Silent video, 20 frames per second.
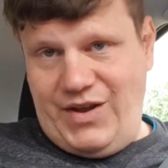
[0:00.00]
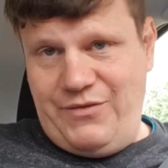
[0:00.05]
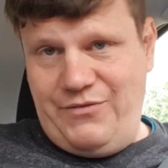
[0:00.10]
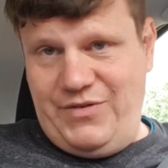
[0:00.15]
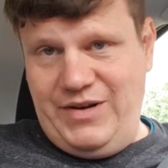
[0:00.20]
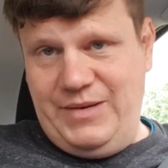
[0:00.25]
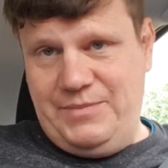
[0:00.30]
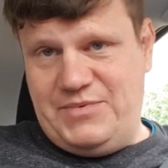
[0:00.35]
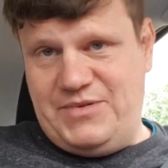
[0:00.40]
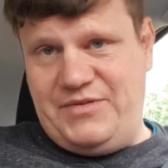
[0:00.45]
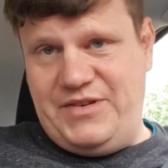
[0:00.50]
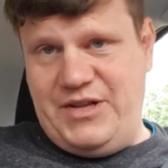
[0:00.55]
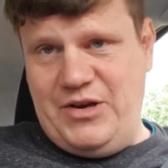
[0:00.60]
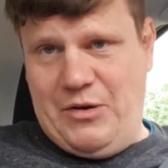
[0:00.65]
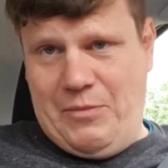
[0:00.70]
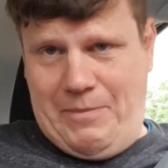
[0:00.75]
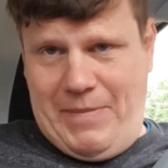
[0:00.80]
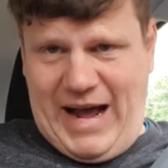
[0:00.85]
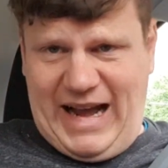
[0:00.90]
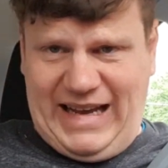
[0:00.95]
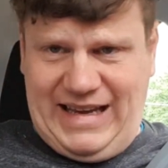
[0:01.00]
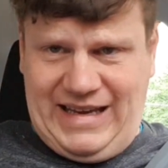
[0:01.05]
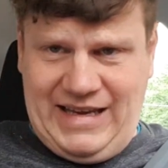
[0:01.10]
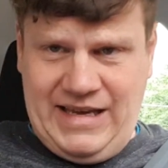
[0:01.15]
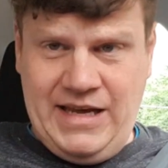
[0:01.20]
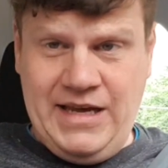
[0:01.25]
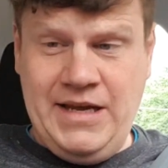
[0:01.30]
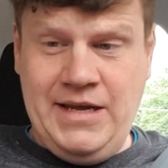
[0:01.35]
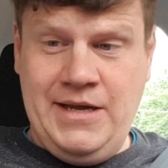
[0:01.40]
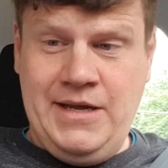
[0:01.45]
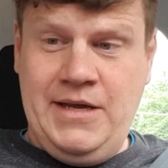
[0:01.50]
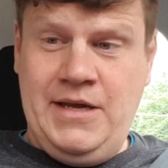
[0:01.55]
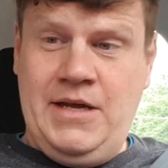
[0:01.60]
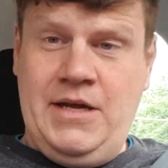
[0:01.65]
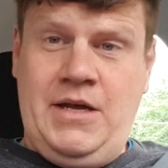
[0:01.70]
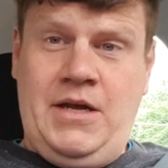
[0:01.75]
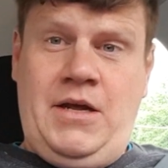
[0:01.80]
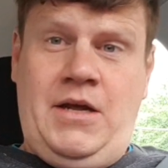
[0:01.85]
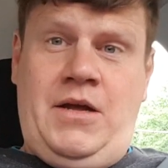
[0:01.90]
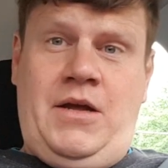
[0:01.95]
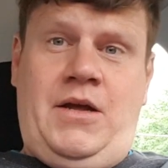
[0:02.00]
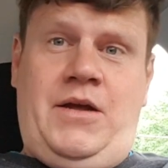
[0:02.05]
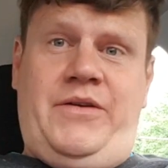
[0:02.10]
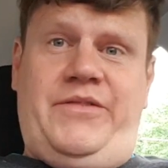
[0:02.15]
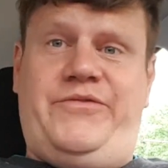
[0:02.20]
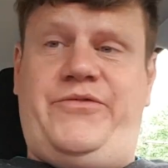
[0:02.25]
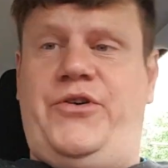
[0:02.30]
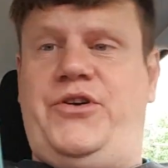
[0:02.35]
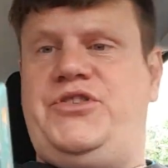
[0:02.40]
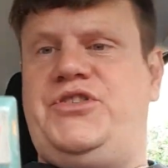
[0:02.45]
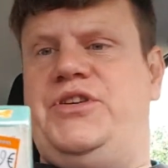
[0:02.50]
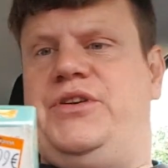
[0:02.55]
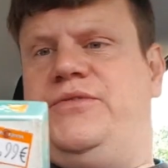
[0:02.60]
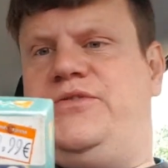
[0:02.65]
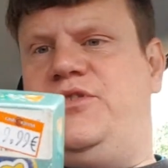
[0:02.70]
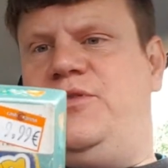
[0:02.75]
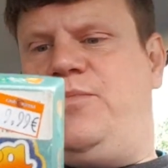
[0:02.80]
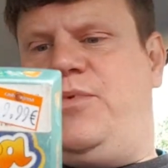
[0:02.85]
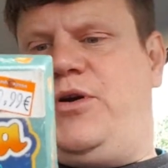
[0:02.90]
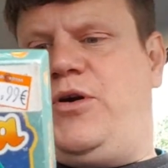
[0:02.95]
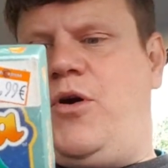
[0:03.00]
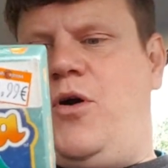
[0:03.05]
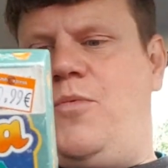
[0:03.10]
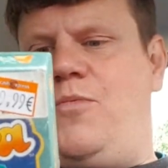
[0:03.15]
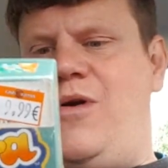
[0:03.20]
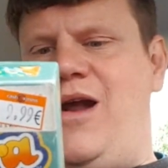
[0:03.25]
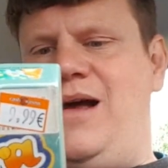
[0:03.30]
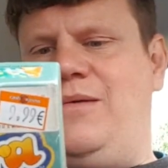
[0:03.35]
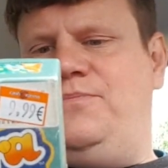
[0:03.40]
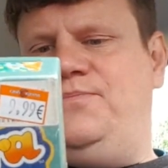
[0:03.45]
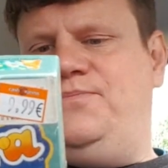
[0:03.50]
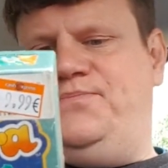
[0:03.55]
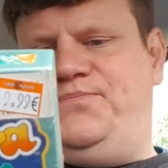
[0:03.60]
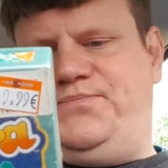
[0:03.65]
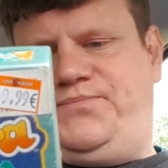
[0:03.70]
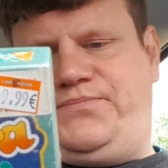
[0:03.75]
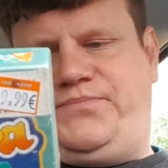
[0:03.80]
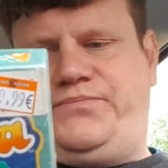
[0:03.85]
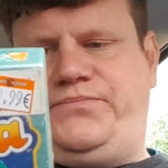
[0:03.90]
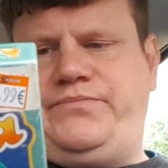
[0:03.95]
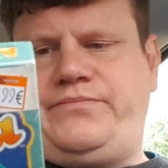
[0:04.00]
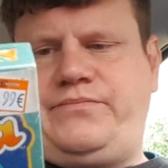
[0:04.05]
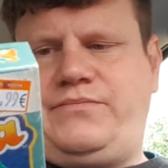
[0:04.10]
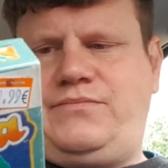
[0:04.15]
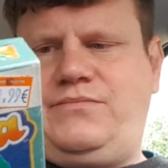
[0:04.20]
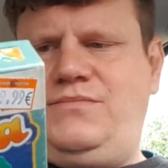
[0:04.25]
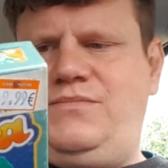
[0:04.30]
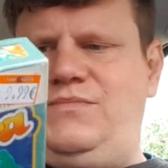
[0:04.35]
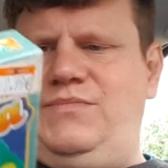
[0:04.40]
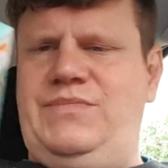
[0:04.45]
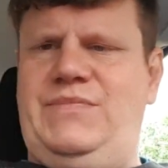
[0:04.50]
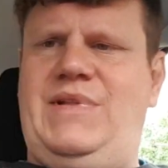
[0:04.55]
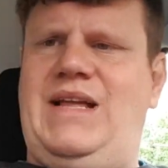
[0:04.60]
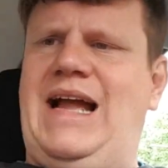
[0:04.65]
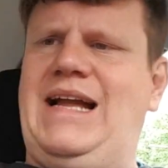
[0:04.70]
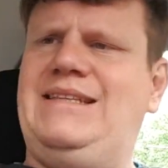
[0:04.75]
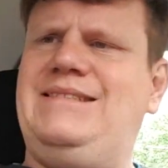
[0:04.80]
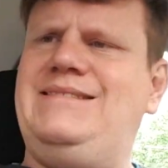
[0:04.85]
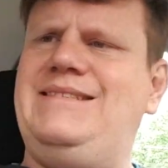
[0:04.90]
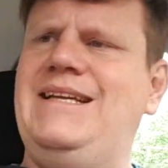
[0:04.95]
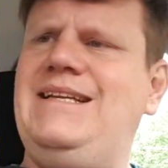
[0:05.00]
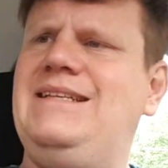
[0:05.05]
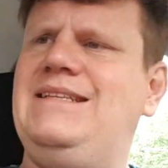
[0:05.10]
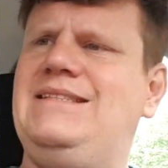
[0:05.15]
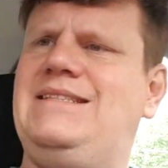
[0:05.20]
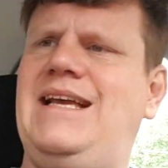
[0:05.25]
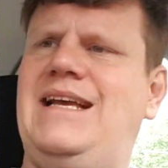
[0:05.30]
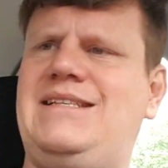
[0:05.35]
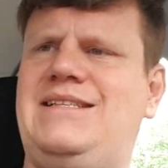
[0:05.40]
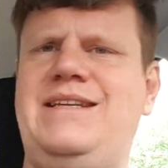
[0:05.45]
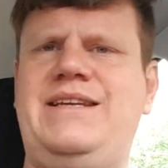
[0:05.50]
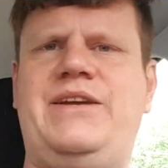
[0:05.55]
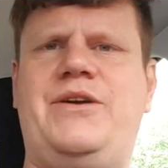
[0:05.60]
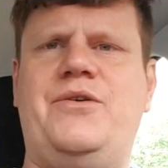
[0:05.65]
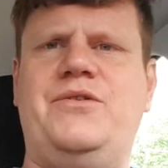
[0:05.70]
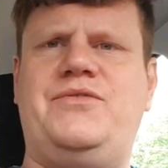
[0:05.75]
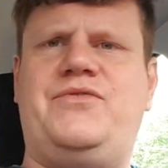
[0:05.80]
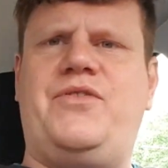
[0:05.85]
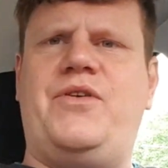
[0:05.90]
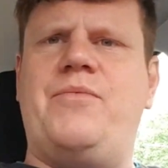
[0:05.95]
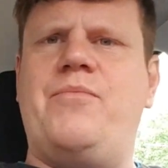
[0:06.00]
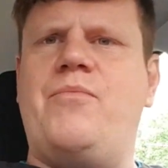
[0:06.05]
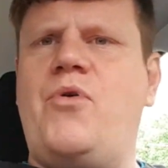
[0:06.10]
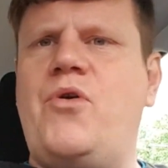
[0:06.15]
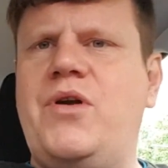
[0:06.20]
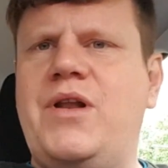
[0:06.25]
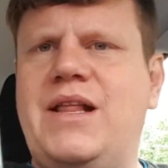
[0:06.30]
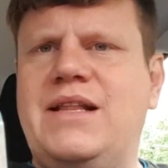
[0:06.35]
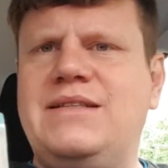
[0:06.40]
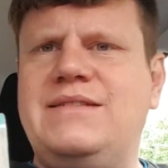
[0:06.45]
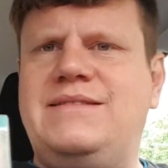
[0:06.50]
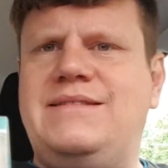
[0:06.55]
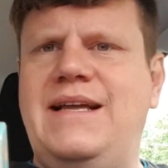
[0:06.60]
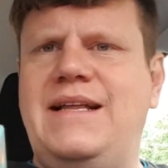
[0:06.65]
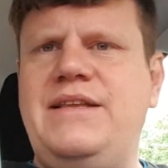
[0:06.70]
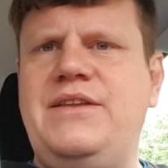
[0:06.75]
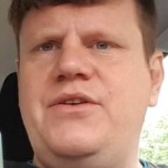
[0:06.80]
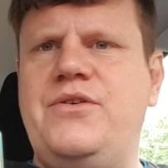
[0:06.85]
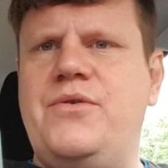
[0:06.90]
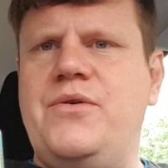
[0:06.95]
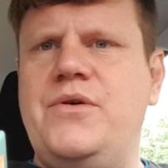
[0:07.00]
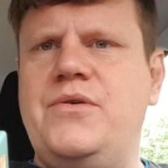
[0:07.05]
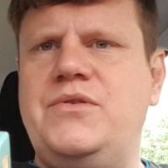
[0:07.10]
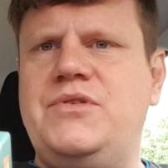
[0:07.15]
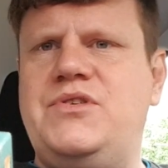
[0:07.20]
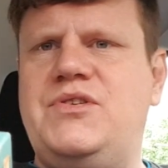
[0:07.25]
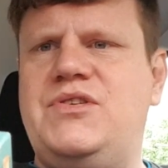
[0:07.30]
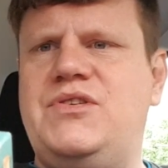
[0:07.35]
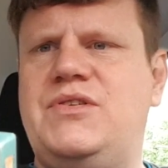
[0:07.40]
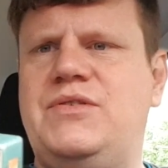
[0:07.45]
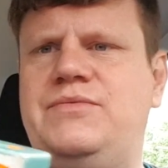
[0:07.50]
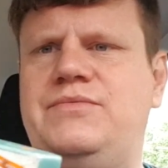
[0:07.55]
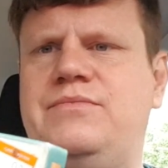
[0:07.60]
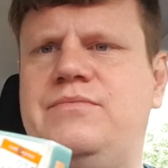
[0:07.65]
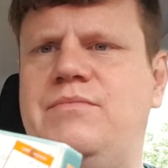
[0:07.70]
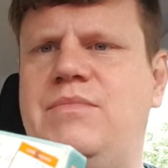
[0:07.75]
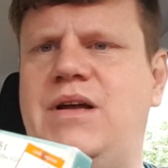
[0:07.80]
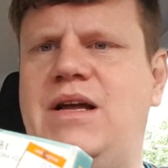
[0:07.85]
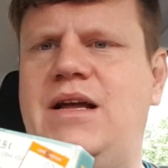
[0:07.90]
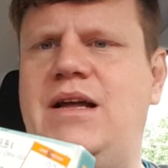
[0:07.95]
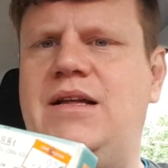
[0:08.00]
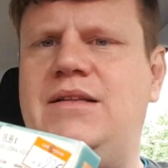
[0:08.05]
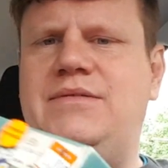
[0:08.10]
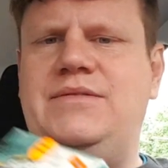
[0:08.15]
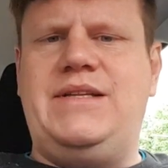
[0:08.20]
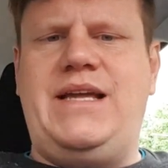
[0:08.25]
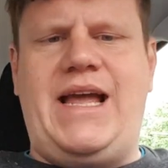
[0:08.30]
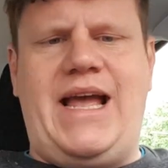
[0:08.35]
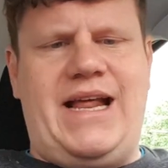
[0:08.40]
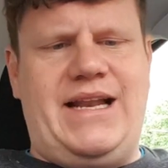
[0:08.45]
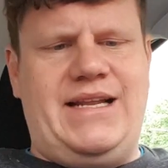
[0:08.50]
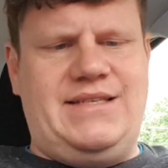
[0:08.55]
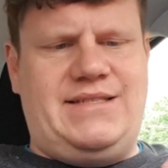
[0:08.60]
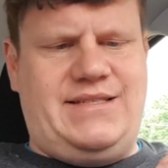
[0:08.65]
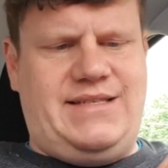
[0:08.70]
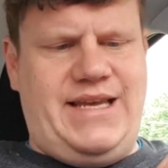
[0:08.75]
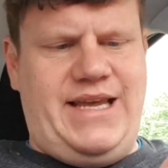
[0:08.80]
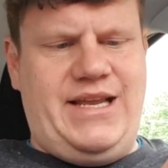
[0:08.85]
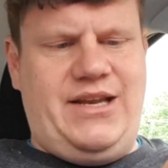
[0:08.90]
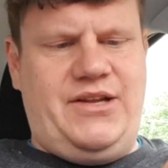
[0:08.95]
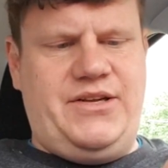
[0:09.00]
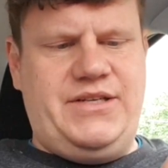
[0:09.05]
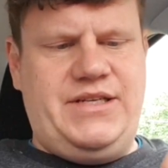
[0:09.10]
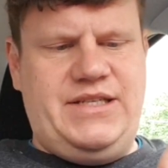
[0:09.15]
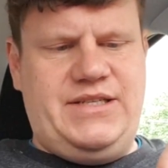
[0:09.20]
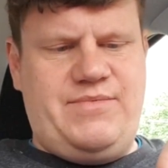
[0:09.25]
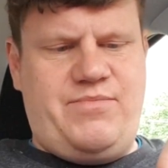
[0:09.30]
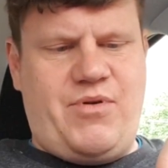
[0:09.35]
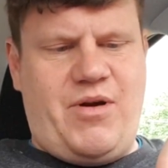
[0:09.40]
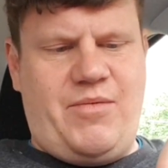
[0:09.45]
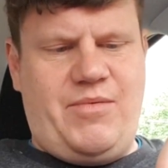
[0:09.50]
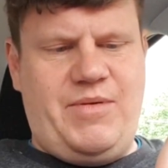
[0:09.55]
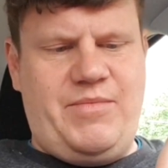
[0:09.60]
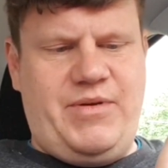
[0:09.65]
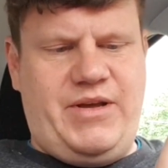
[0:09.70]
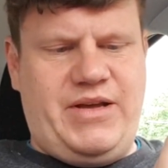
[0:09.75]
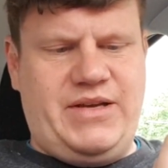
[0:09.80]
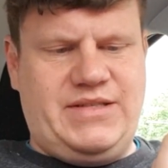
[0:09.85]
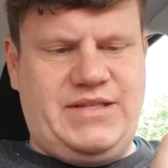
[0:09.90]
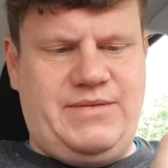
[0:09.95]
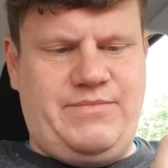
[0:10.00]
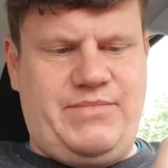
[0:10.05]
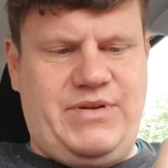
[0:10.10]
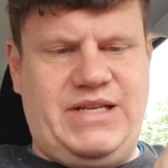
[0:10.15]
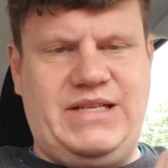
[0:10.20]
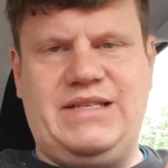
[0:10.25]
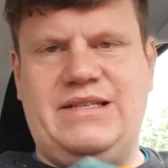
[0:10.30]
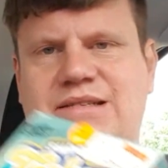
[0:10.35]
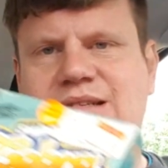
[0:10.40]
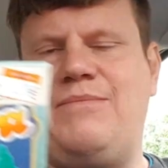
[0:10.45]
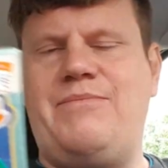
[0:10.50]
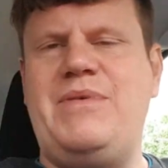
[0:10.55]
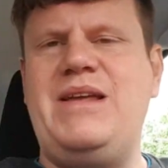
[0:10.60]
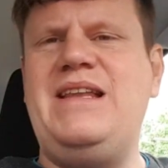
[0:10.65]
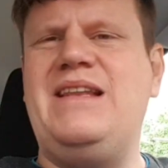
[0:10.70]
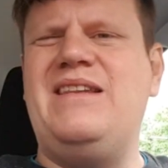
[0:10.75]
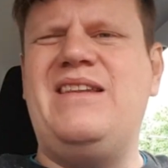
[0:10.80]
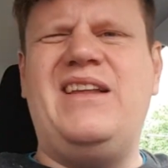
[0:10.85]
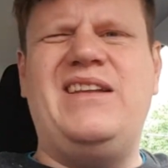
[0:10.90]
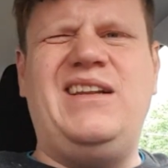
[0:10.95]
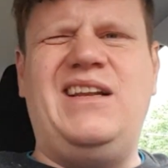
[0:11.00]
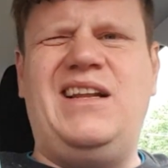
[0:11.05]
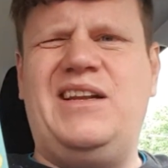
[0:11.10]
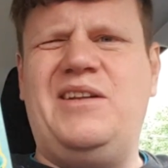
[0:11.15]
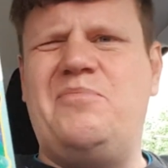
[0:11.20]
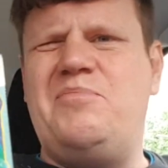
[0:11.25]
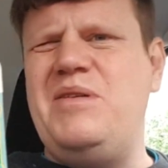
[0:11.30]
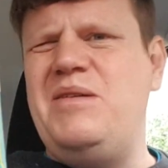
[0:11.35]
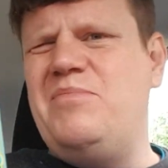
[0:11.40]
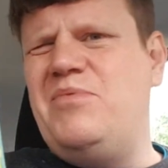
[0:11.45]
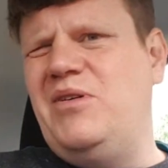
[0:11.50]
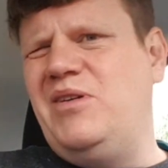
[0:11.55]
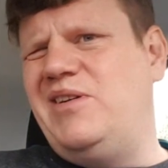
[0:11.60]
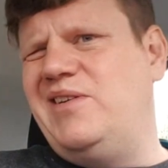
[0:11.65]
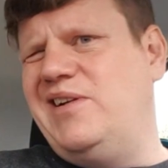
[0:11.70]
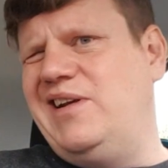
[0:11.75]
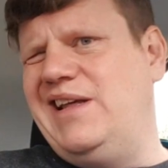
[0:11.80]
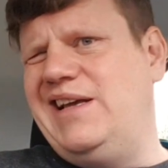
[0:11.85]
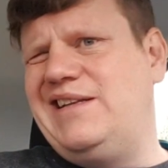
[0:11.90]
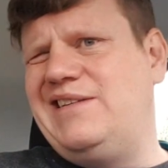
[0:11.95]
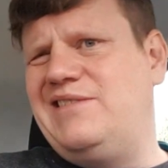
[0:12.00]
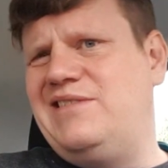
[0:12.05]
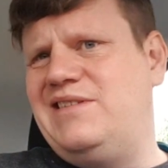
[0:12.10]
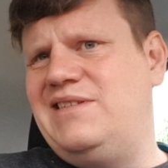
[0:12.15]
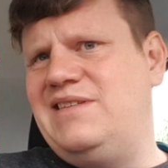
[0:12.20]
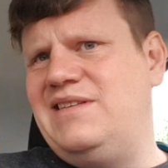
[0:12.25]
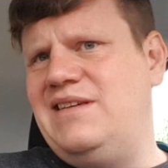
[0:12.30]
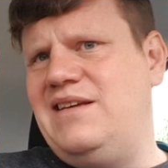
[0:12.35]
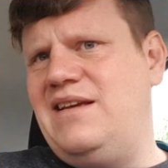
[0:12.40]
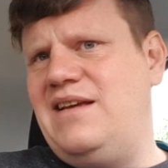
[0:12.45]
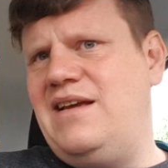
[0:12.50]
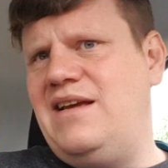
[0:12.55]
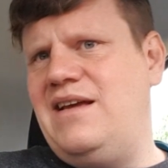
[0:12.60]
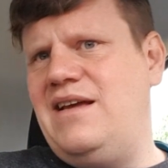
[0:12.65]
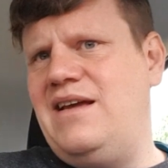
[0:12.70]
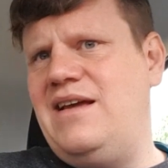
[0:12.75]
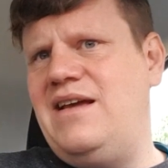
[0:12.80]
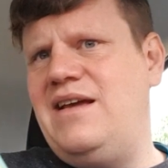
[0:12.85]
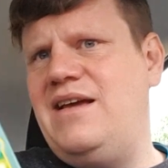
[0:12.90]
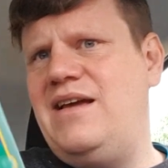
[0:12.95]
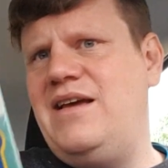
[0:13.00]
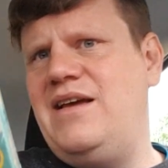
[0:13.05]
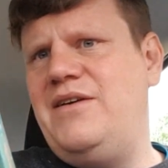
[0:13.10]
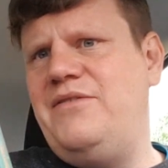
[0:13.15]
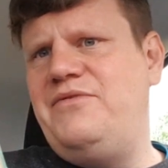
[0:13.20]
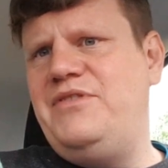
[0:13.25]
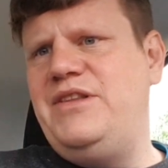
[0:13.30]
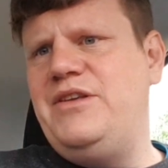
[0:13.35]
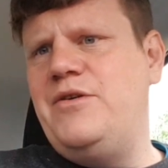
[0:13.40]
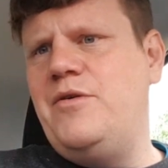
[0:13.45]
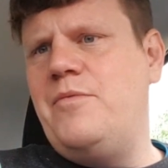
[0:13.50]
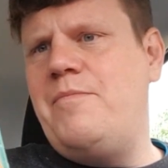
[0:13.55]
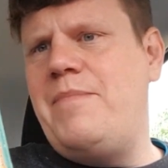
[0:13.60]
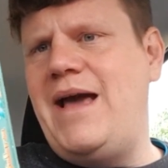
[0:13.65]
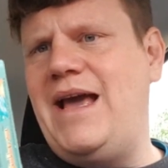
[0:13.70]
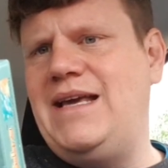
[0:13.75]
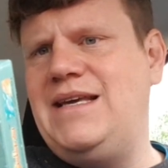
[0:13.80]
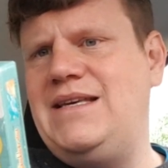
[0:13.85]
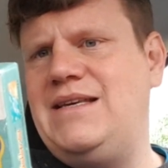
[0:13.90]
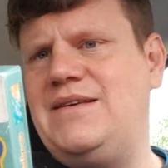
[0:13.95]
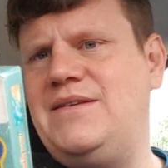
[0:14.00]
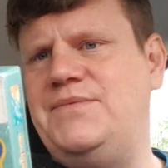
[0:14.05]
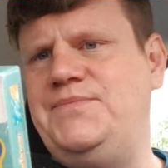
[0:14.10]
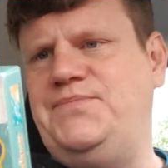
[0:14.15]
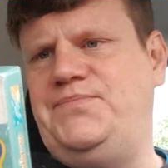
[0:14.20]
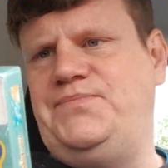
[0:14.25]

Philips Video Pack version of Super Cobra. I think this actually goes for more than €10, but they had a sale on it, probably because not a lot of people collect Video Pack.